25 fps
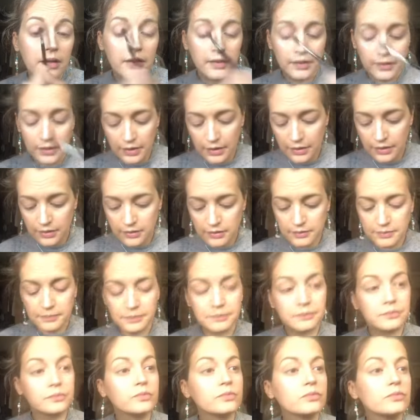Again,
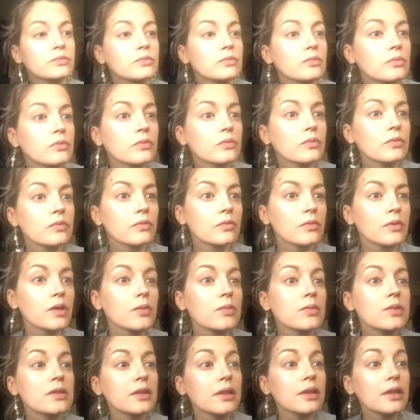
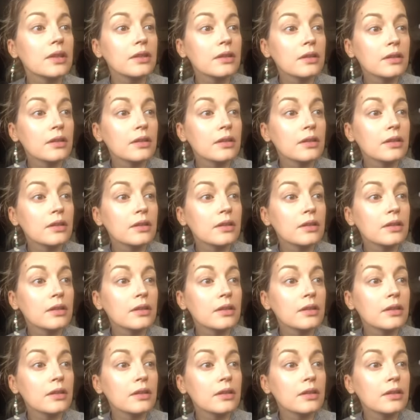see,